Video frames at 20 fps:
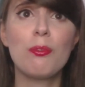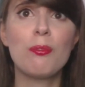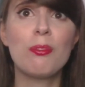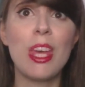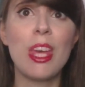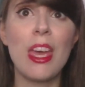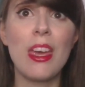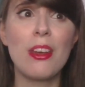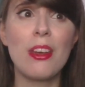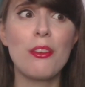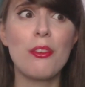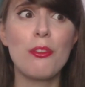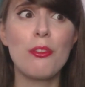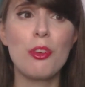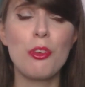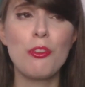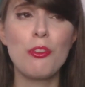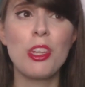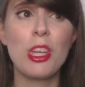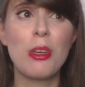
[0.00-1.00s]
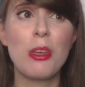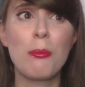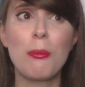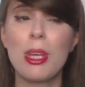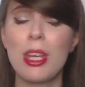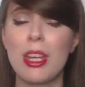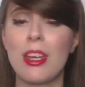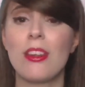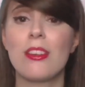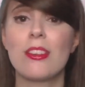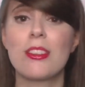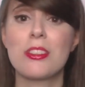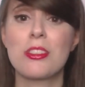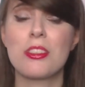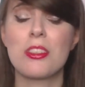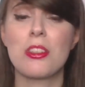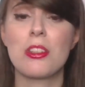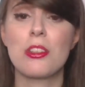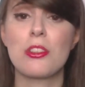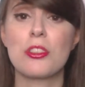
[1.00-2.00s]
10-15
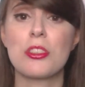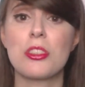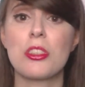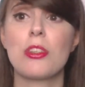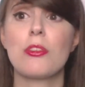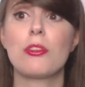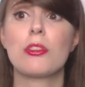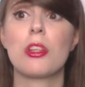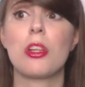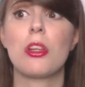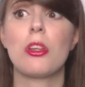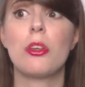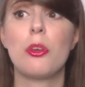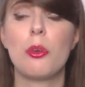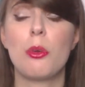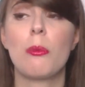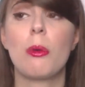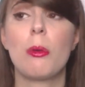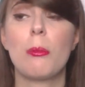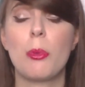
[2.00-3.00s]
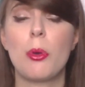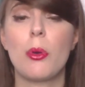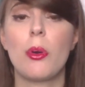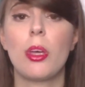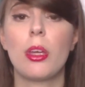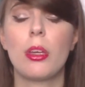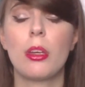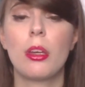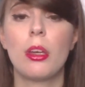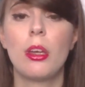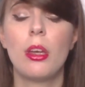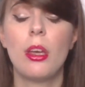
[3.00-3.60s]
minutes just to use the loo at one point.